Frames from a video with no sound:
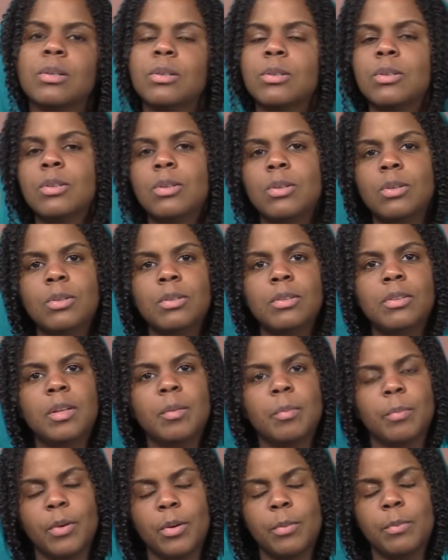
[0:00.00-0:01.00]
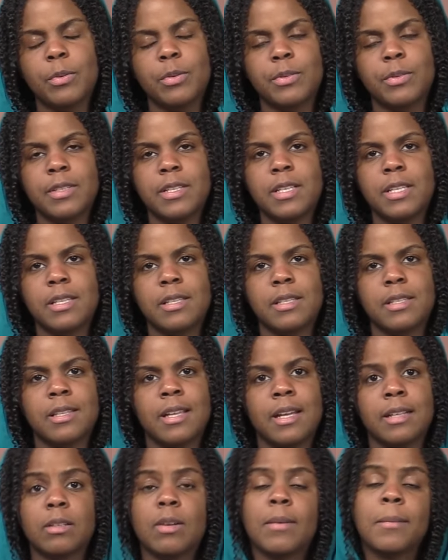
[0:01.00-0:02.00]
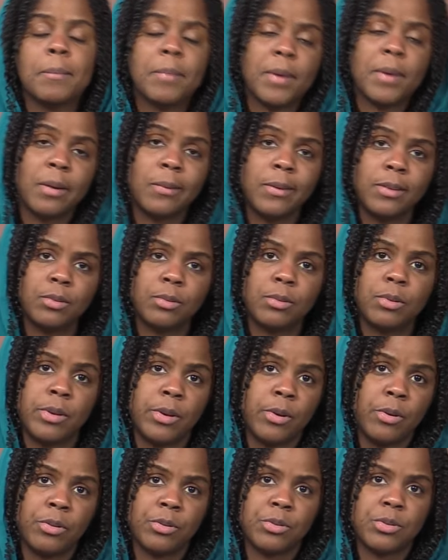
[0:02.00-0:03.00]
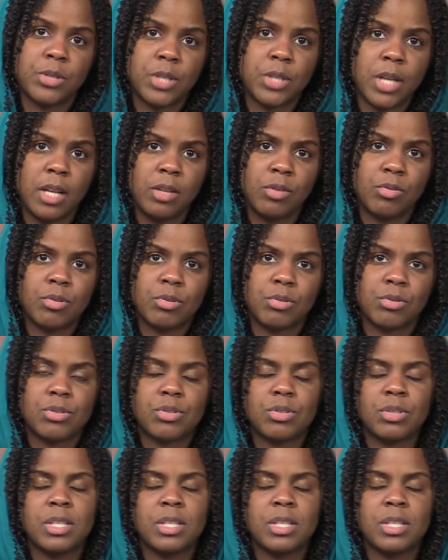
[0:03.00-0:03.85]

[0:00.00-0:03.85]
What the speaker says: all the properties that, comparing to the other centers,